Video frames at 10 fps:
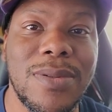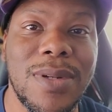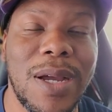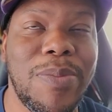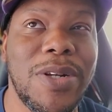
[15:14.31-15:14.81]

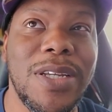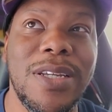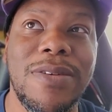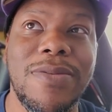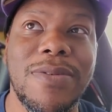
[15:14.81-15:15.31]
I
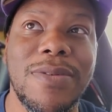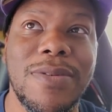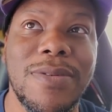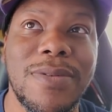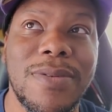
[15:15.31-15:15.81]
believe,
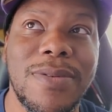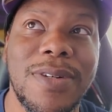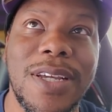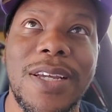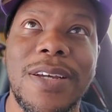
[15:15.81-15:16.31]

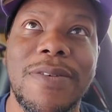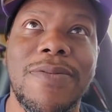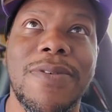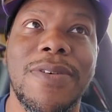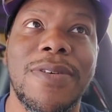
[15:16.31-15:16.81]
Deb,
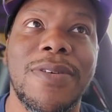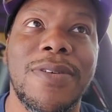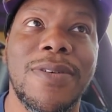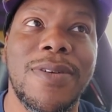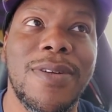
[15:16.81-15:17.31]

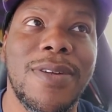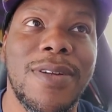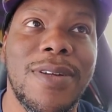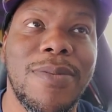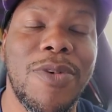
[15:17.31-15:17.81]

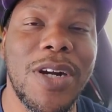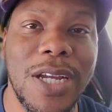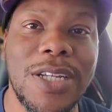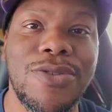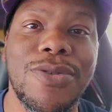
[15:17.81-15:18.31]
Mark
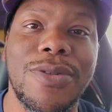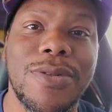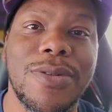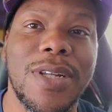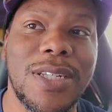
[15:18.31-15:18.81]

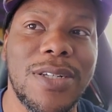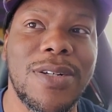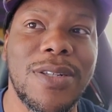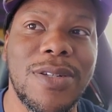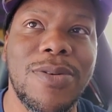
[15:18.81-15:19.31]
Andrews. That's the
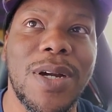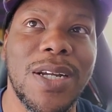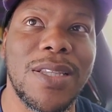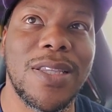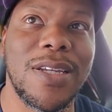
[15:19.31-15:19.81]
only two I
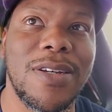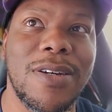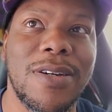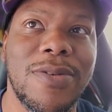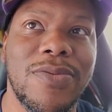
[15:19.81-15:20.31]
can think
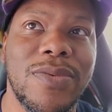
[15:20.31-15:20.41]
of.